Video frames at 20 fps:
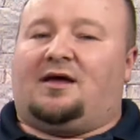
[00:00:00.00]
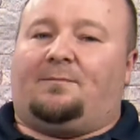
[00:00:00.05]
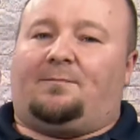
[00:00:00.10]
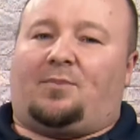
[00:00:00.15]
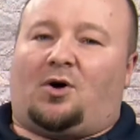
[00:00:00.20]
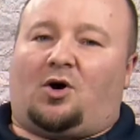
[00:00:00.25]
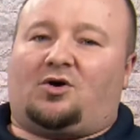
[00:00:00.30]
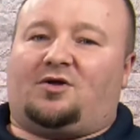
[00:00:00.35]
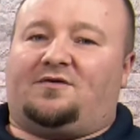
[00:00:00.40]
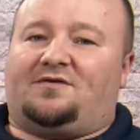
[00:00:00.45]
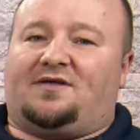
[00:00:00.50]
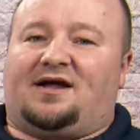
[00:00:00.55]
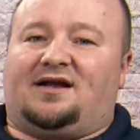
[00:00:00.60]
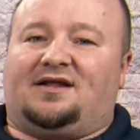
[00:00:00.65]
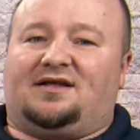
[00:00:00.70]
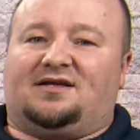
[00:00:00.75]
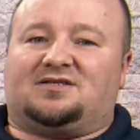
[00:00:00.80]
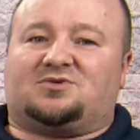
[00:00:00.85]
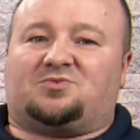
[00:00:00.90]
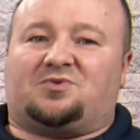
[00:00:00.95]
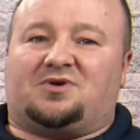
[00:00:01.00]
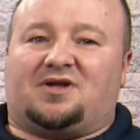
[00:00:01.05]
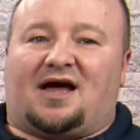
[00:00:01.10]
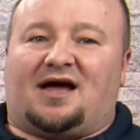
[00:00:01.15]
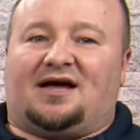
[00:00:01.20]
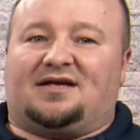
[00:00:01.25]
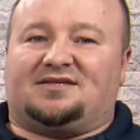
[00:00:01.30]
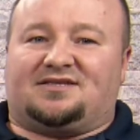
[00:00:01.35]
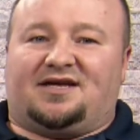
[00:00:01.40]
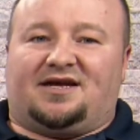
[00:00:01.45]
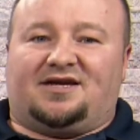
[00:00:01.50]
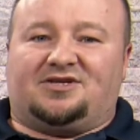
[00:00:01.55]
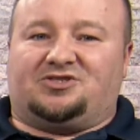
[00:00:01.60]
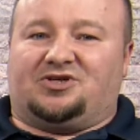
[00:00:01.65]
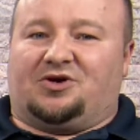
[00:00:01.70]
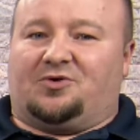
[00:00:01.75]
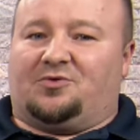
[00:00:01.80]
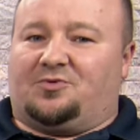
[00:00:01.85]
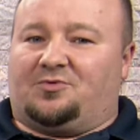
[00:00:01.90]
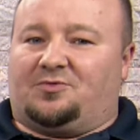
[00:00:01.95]
Part of that is when Isaiah
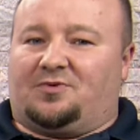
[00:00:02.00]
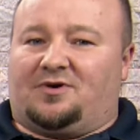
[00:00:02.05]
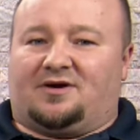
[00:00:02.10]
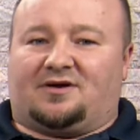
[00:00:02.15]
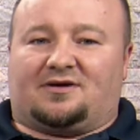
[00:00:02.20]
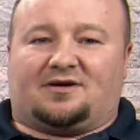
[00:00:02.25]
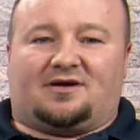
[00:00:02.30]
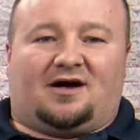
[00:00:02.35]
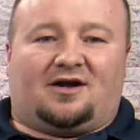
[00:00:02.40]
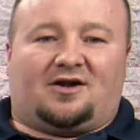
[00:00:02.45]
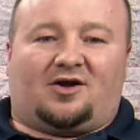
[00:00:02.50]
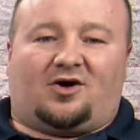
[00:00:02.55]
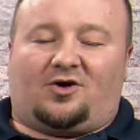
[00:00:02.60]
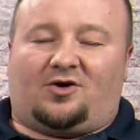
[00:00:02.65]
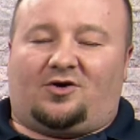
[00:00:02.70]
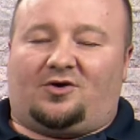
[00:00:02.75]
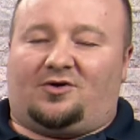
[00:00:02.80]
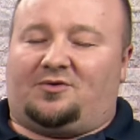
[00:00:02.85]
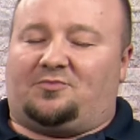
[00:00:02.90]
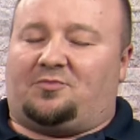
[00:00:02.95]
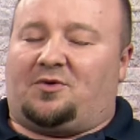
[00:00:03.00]
Joe got hurt,